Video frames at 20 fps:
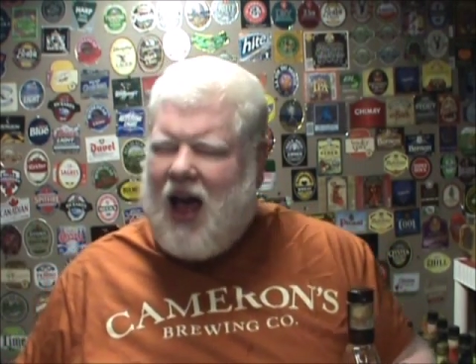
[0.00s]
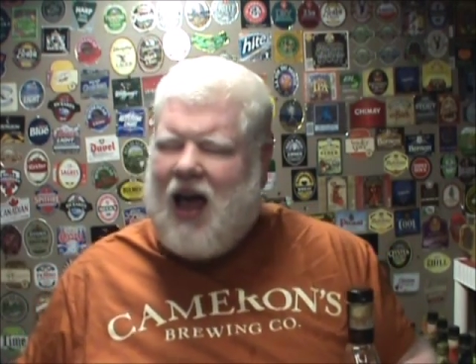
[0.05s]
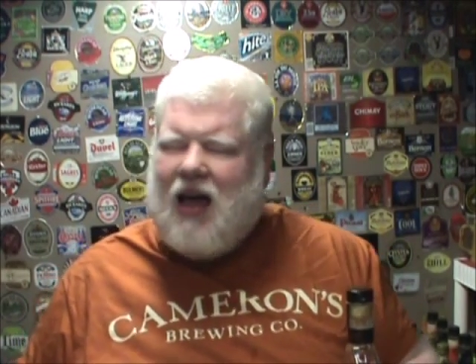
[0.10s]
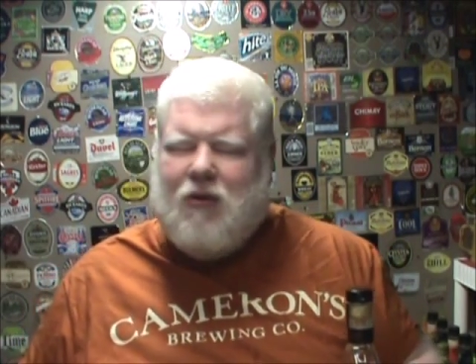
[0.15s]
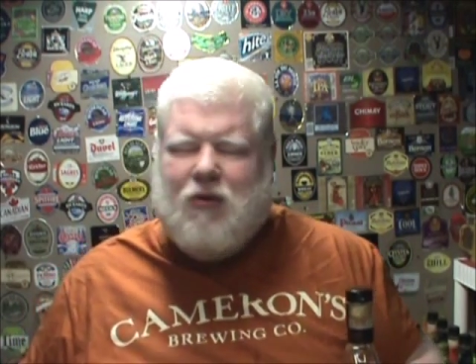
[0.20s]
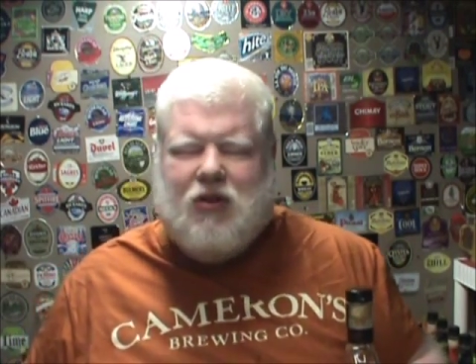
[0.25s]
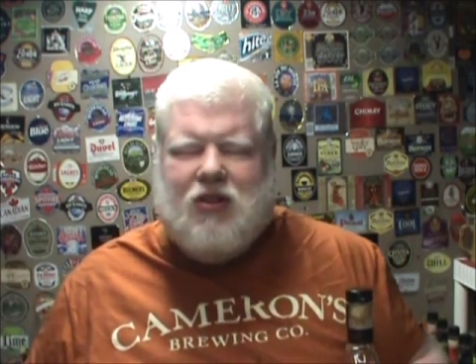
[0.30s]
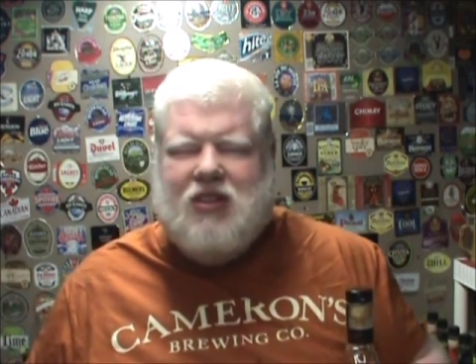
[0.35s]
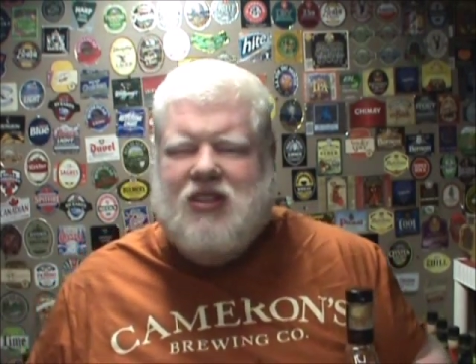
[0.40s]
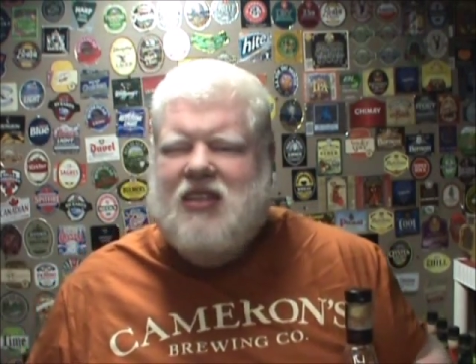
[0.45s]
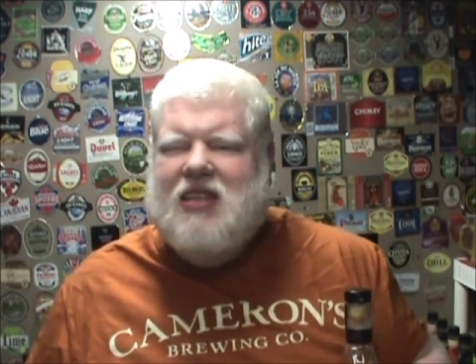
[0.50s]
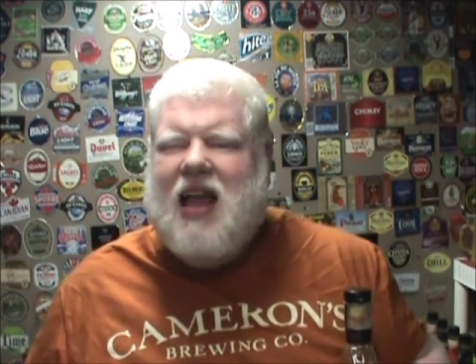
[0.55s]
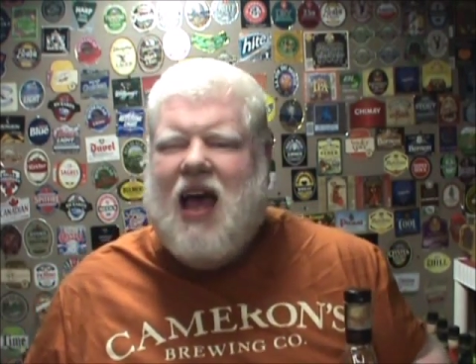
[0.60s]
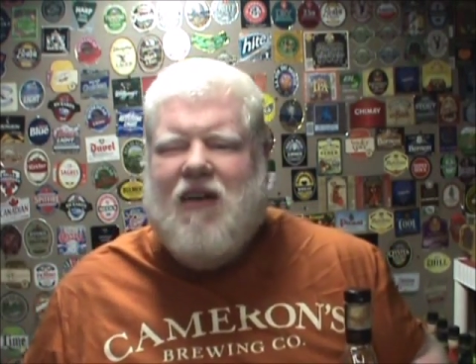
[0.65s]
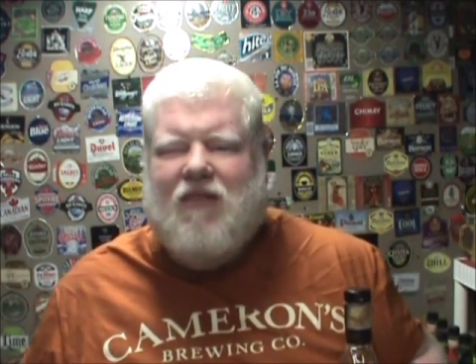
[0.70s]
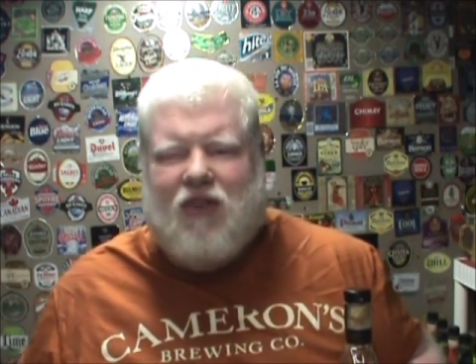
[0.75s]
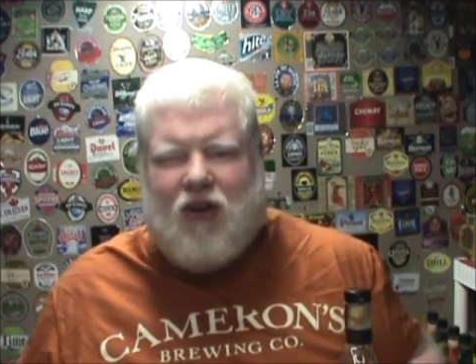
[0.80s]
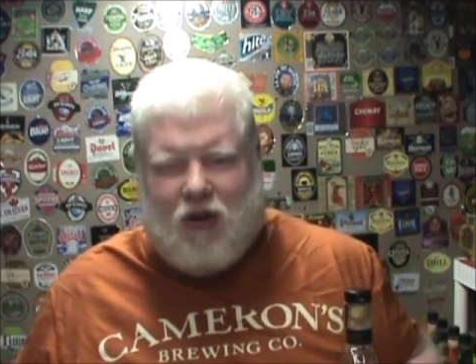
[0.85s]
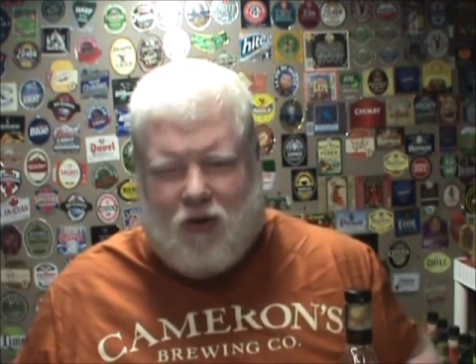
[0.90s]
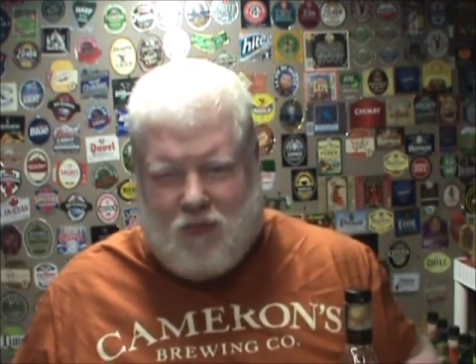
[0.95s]
I will
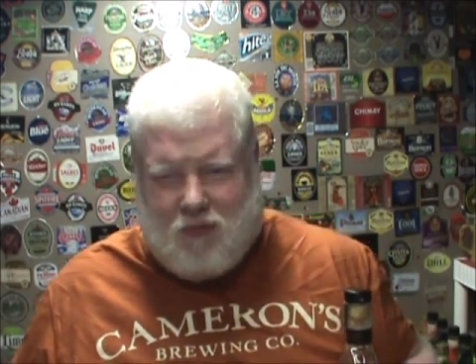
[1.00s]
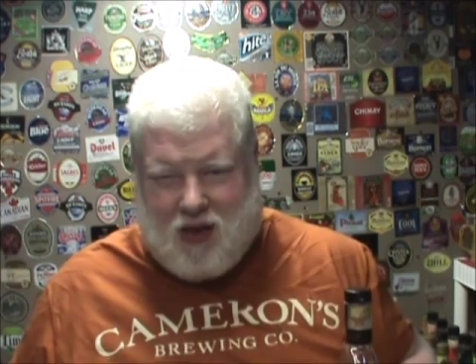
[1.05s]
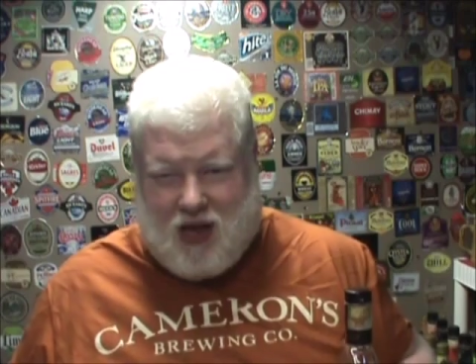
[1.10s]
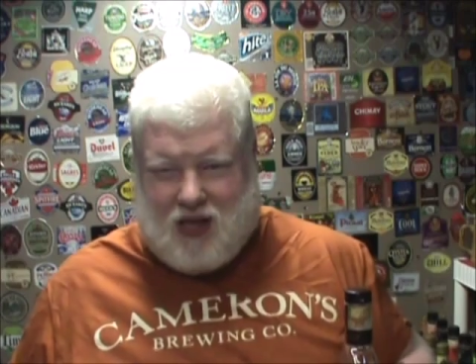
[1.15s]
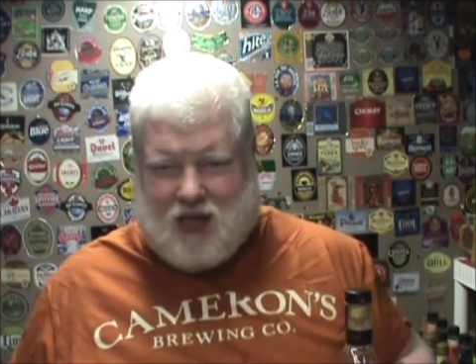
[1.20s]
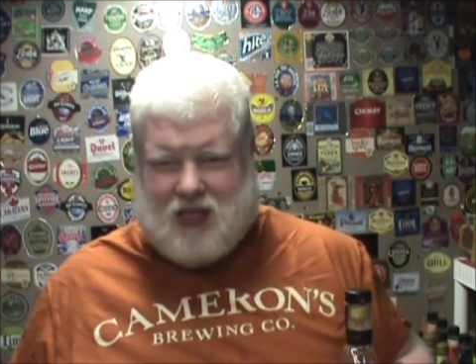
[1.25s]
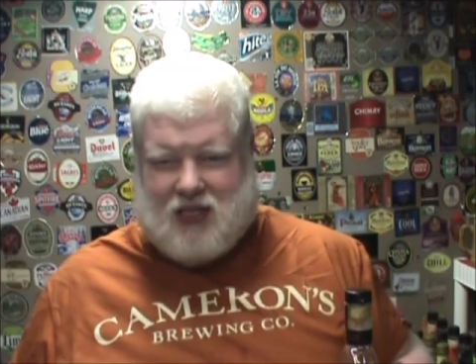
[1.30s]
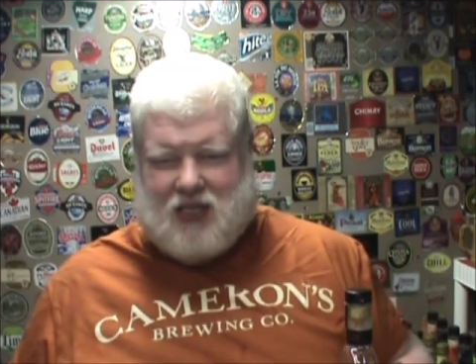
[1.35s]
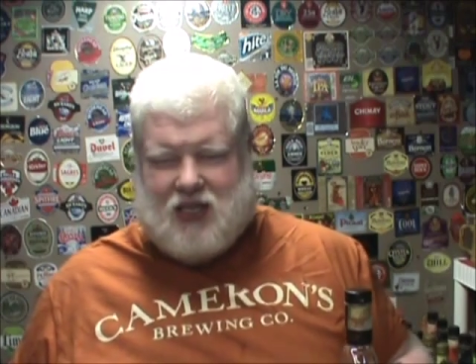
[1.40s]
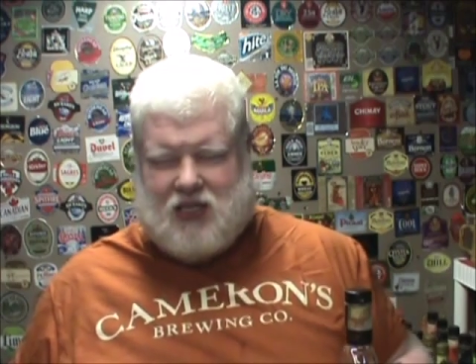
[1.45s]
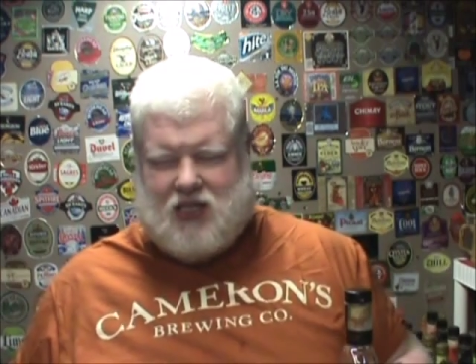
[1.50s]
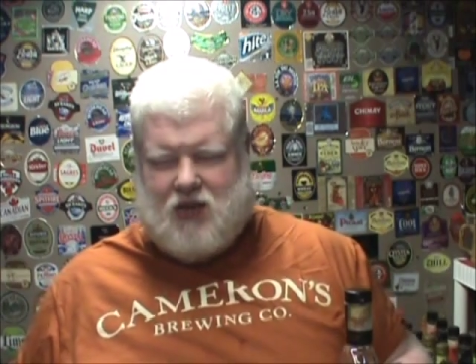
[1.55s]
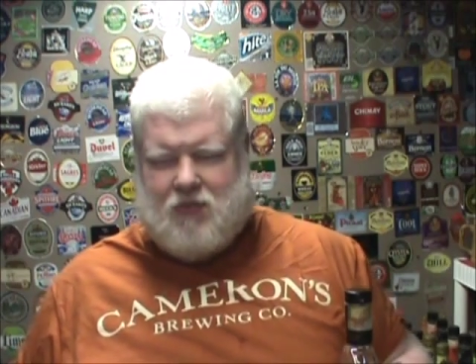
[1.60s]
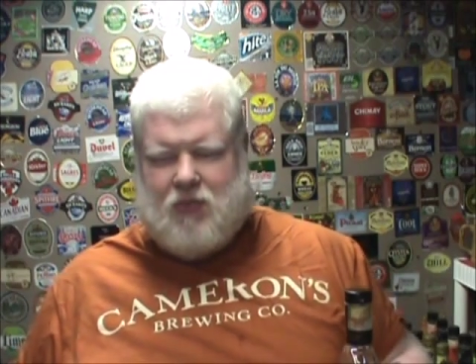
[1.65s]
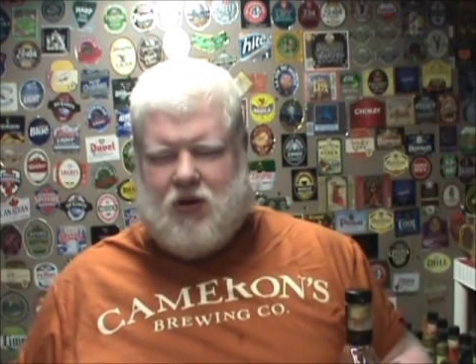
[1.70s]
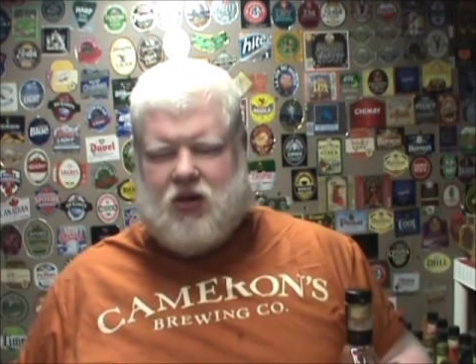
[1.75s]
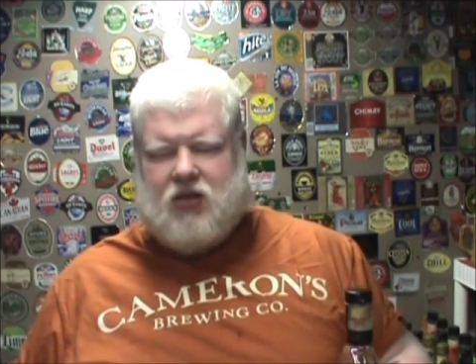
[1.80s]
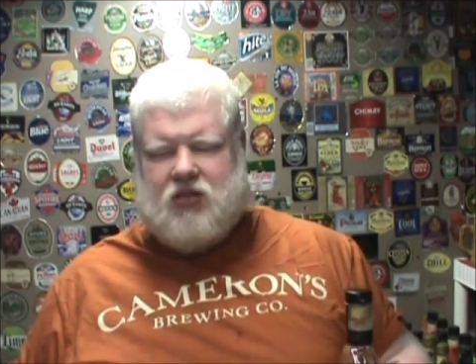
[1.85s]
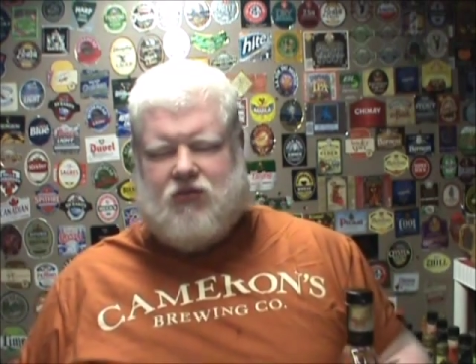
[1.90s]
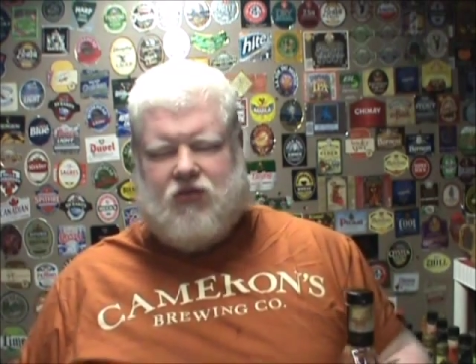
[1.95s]
never pay the
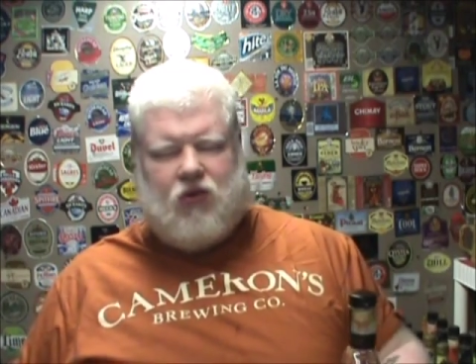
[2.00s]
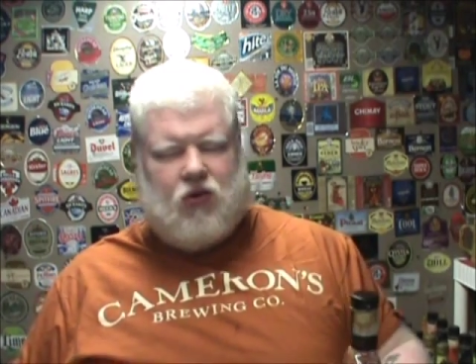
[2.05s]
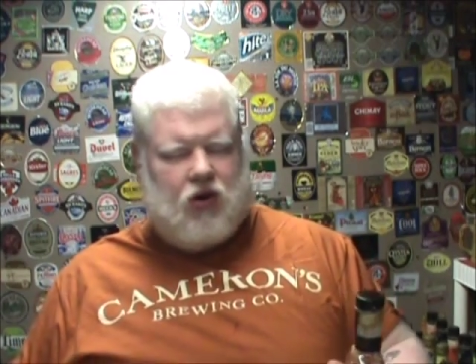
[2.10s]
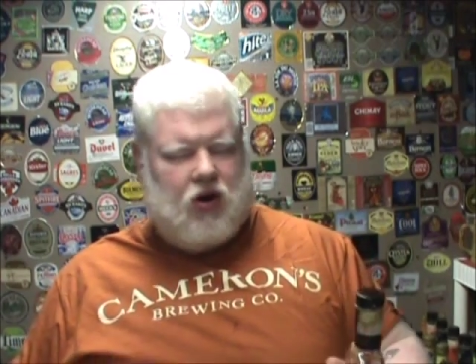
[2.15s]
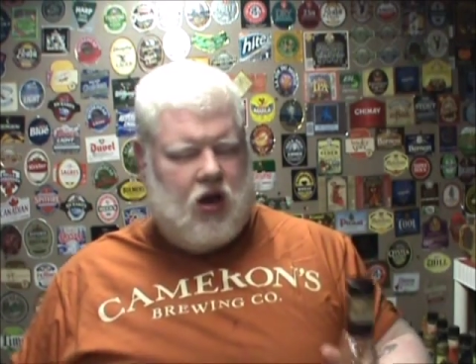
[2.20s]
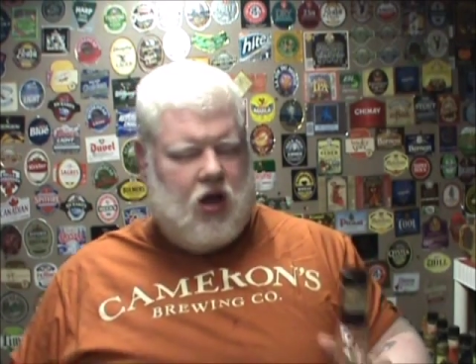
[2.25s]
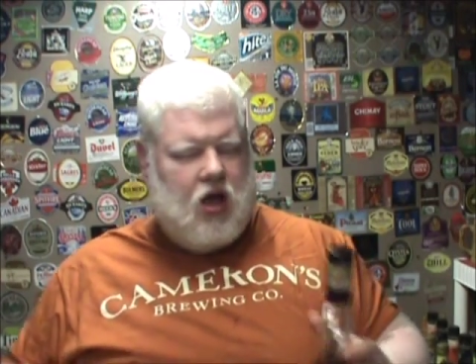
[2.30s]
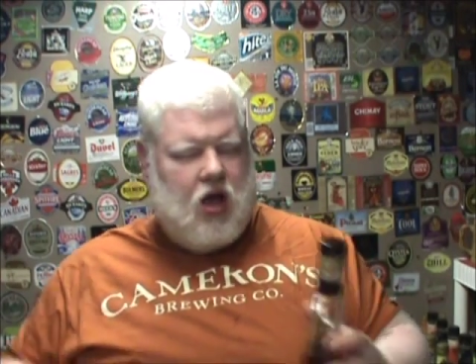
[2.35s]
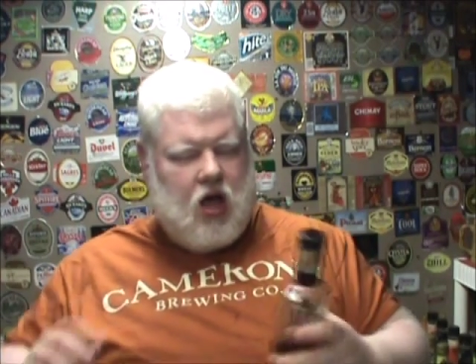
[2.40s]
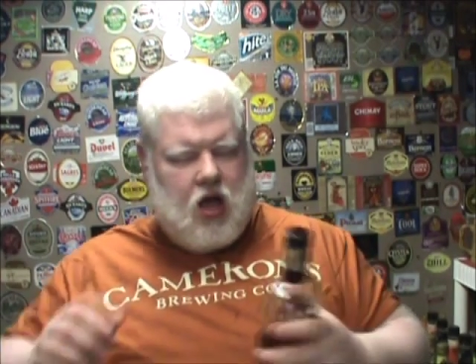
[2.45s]
60 bucks for.